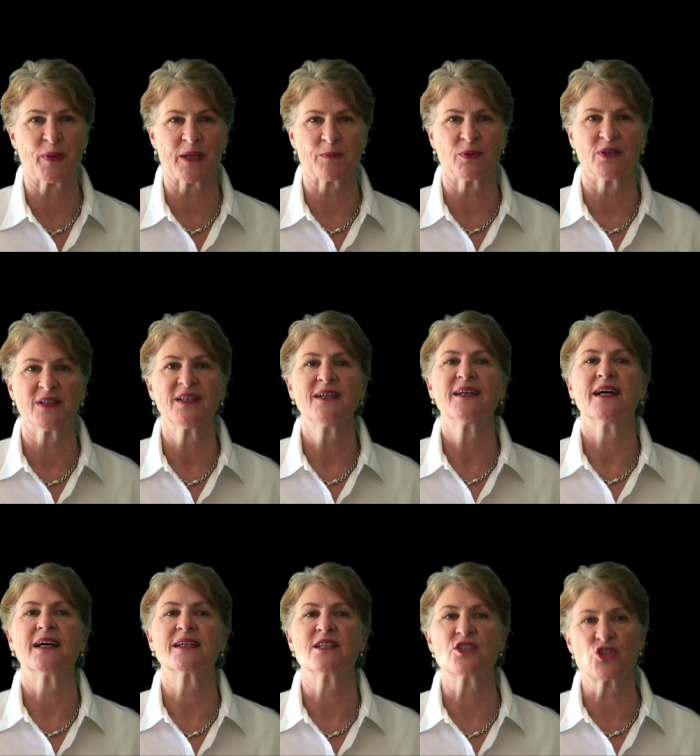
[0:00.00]
people
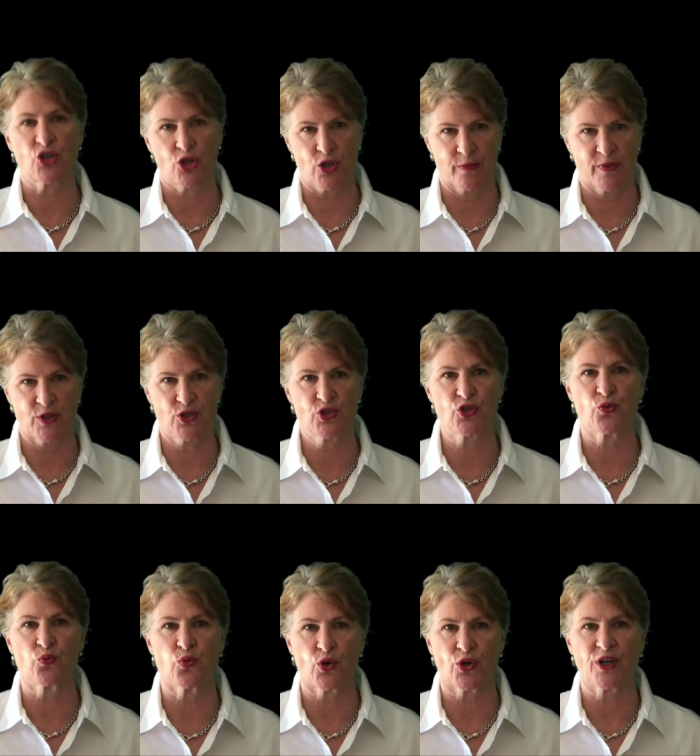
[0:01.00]
are determined to
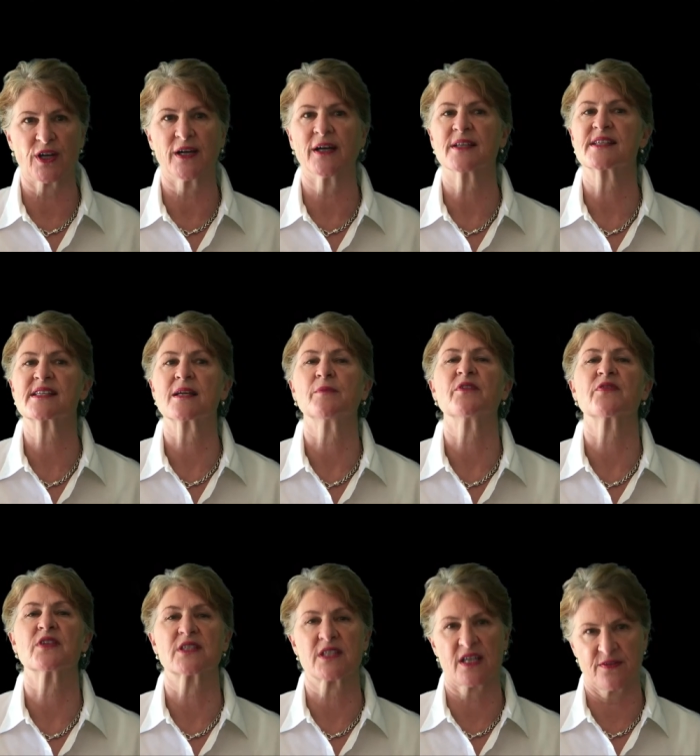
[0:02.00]
work on some of
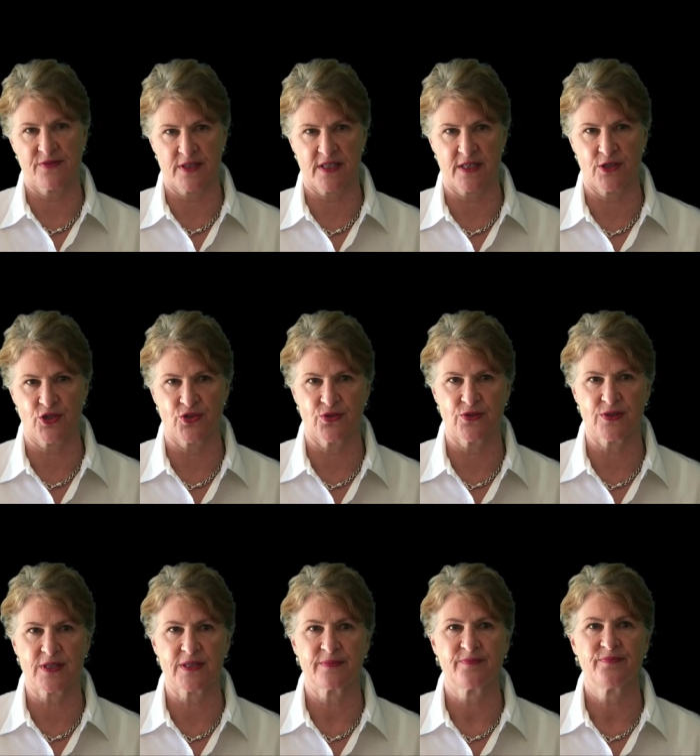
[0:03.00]
the toughest
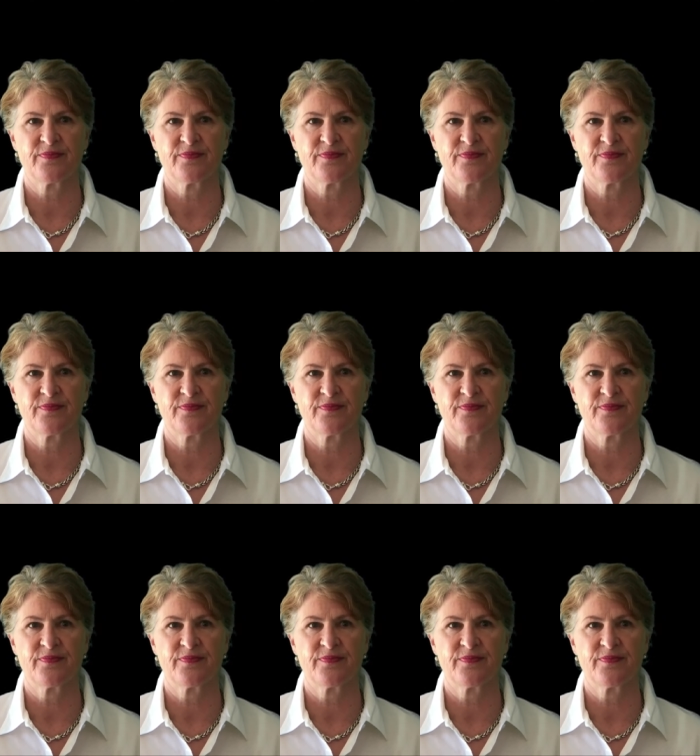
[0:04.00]
issues.